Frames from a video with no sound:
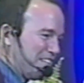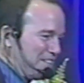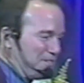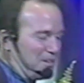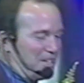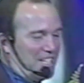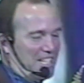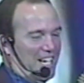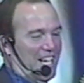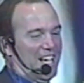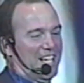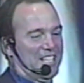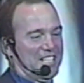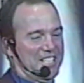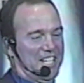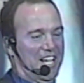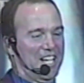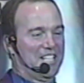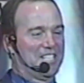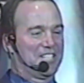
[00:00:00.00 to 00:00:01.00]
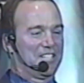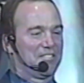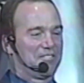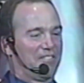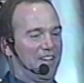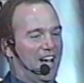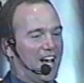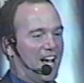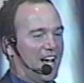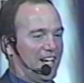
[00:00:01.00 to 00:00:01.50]
We can't change the
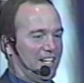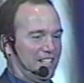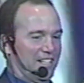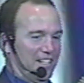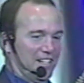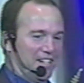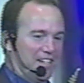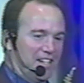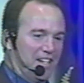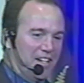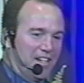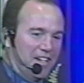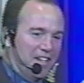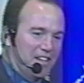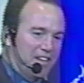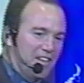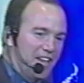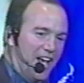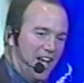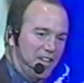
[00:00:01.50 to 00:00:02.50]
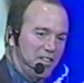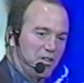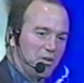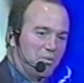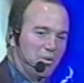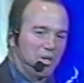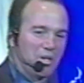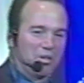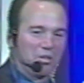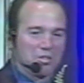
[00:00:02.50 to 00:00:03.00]
fact that the
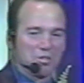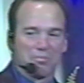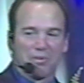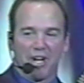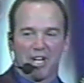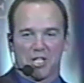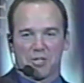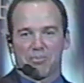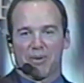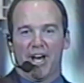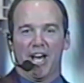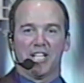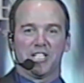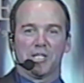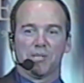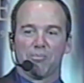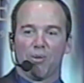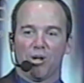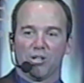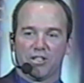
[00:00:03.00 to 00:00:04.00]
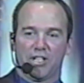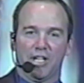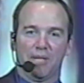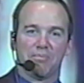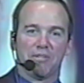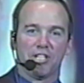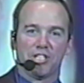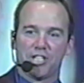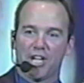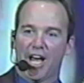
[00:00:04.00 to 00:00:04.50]
world's best basketball
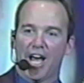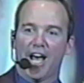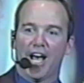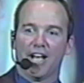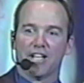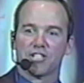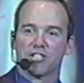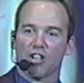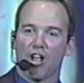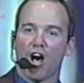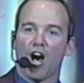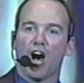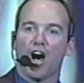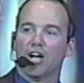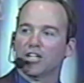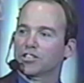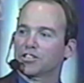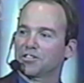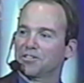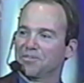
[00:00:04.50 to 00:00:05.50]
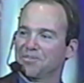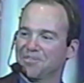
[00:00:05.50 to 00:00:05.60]
team, the Jazz, lost.